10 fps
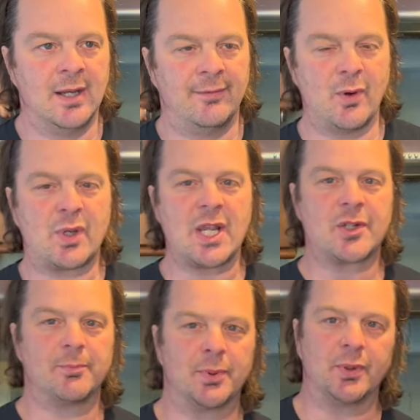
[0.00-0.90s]

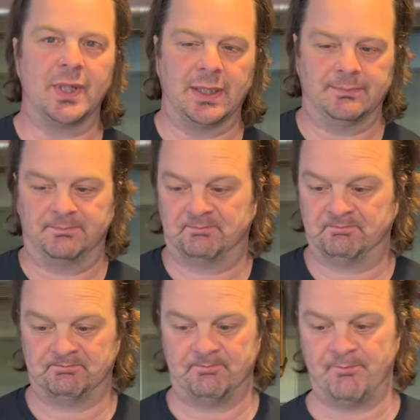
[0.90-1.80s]
Vocation Brewery
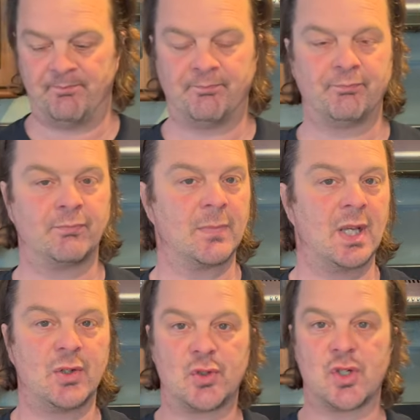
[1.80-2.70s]

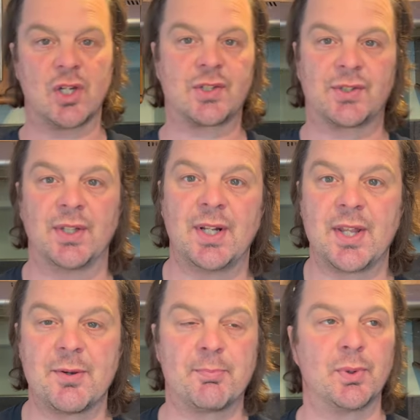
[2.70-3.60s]
just
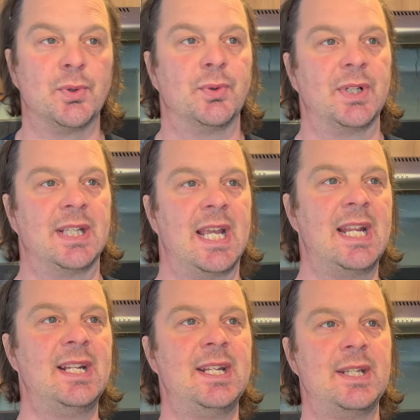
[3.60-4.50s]
another brewery
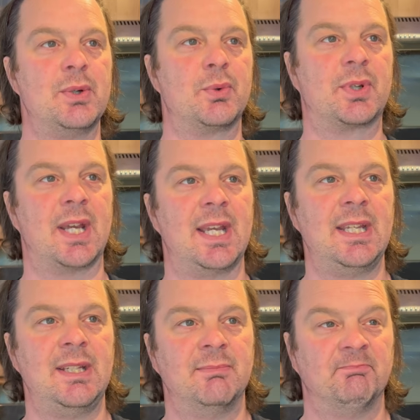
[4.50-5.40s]
in the
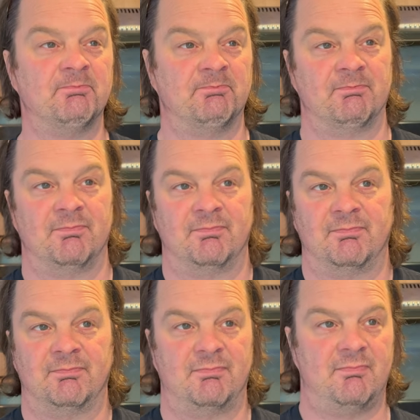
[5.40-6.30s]
UK
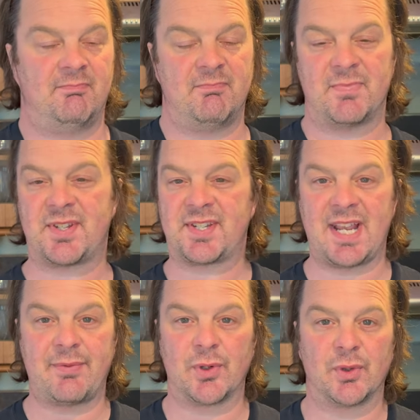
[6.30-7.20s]

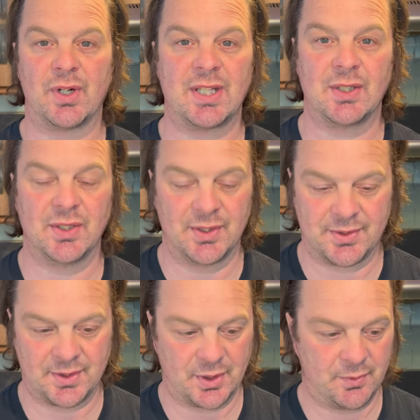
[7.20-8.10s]
seven or eight
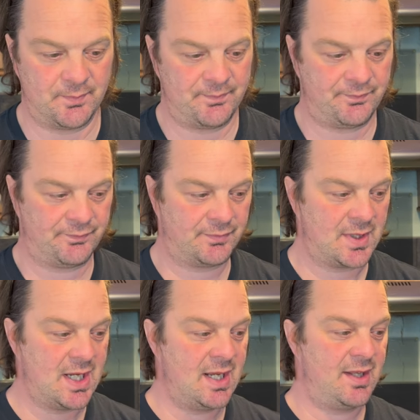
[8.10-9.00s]
years ago.
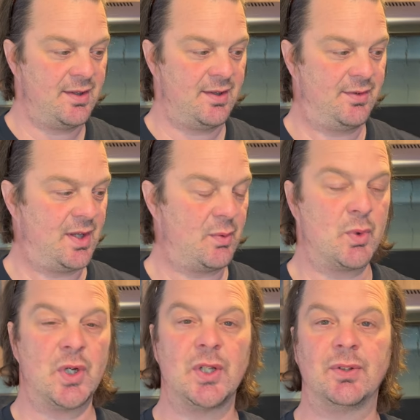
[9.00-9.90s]
They
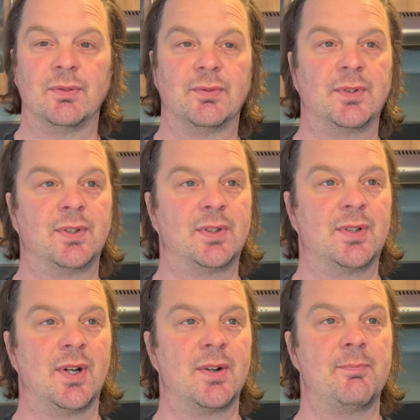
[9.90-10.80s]
weren't
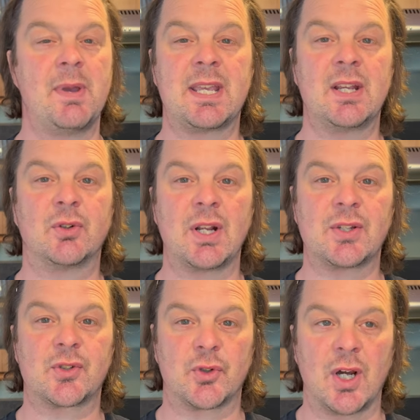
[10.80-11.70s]
kind of making great
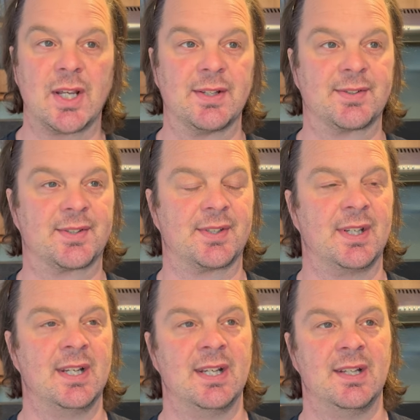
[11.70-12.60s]
strides.
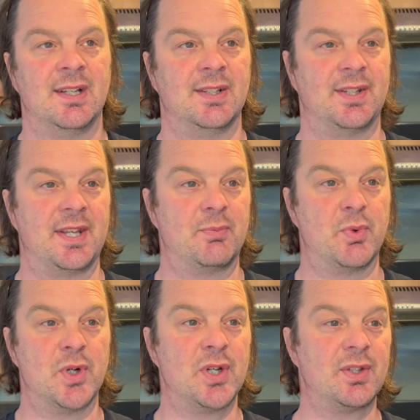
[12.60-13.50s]
They
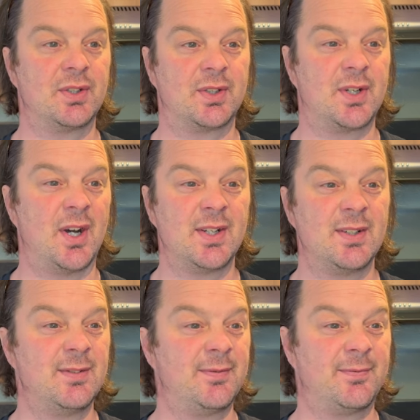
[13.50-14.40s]
weren't kind
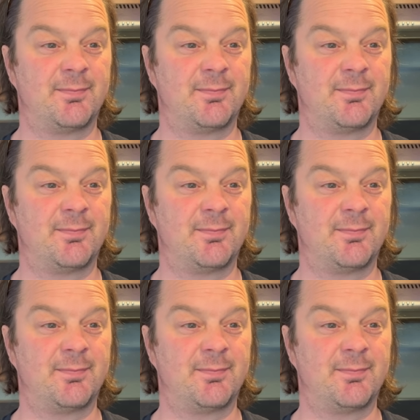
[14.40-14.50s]
of